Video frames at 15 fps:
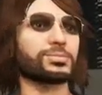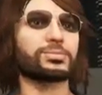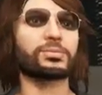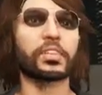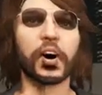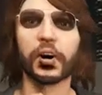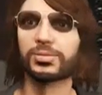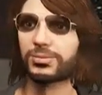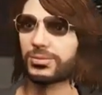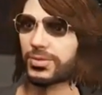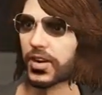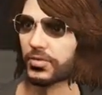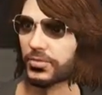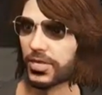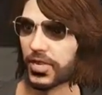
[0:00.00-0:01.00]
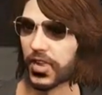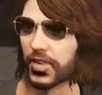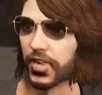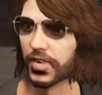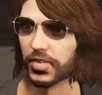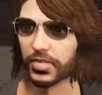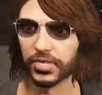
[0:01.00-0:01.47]
and I think this might be the
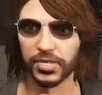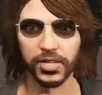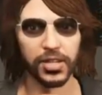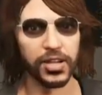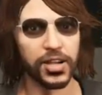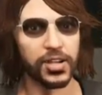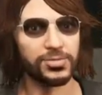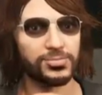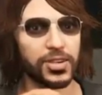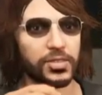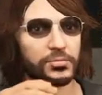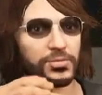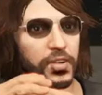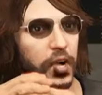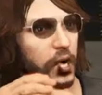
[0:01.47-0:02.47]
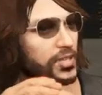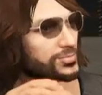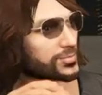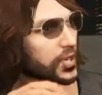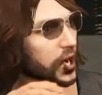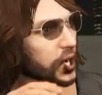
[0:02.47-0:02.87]
most profitable thing for us to do,